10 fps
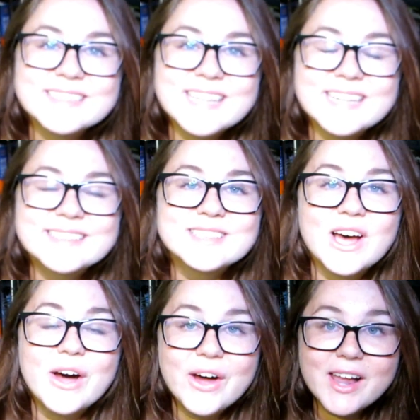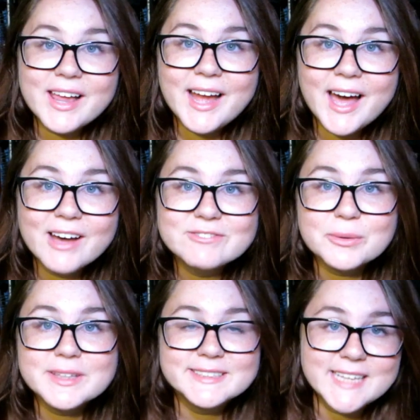that is all I have
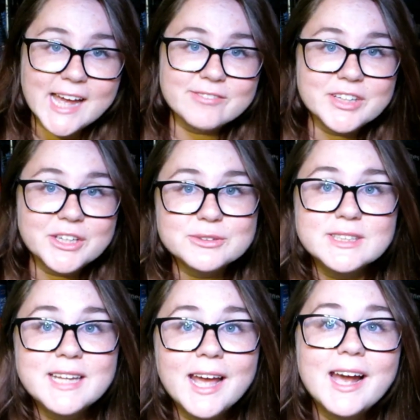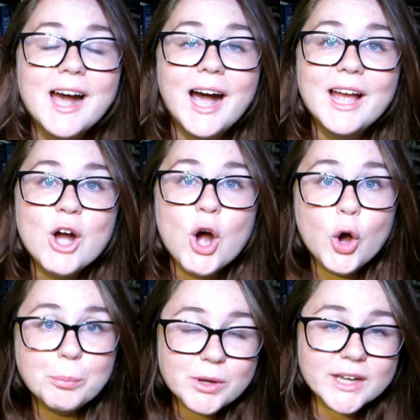for this tag video today. I
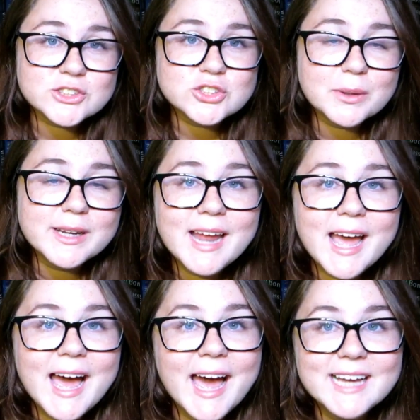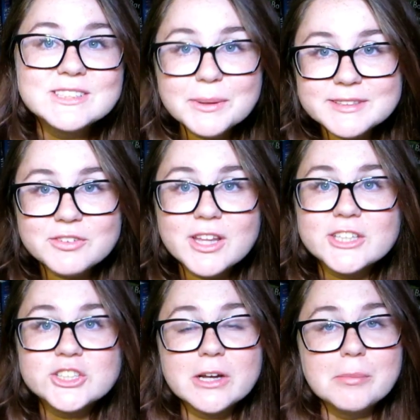hope you guys enjoyed it. As always, if you'd
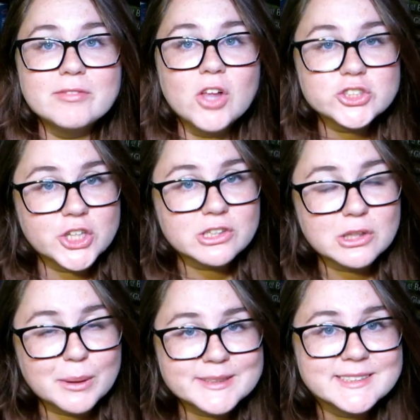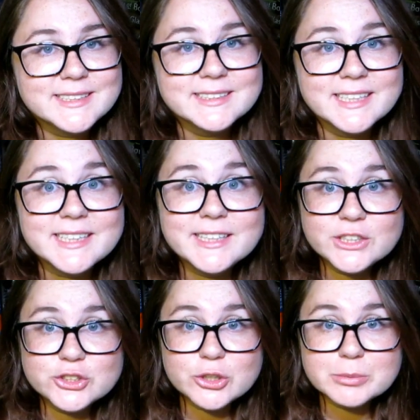like to check out my vlog channel, Coalescence, it's linked in
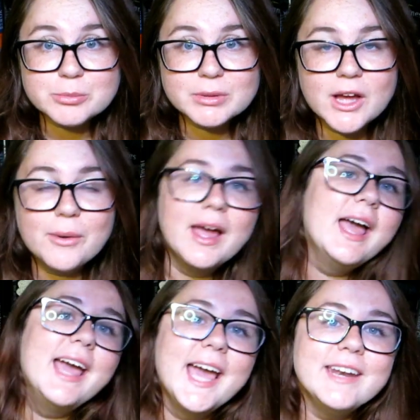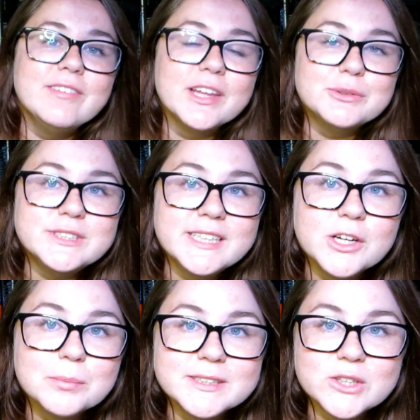the description below. And if you'd like to see
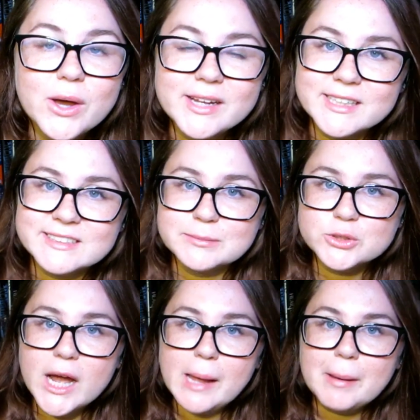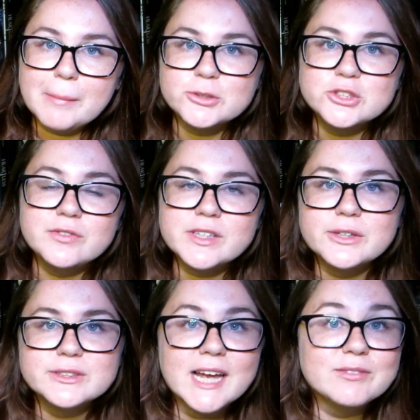here, please go ahead and click subscribe. I post new
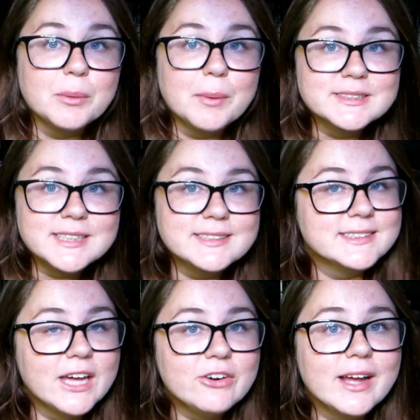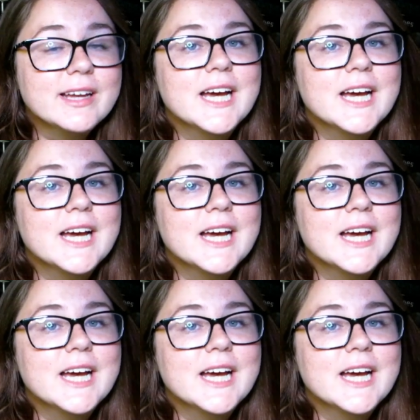videos every Wednesday and Saturday,